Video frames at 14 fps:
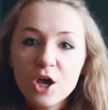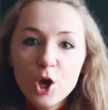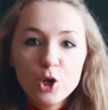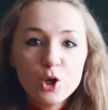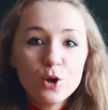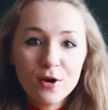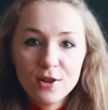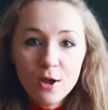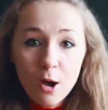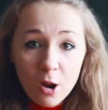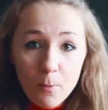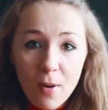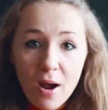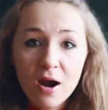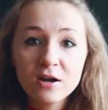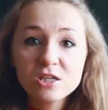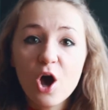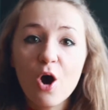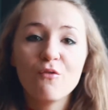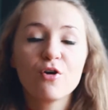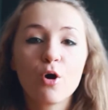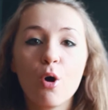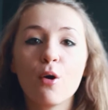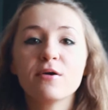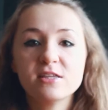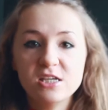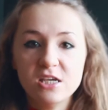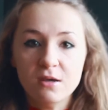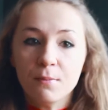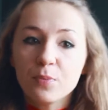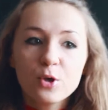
and you're not a part of a core team.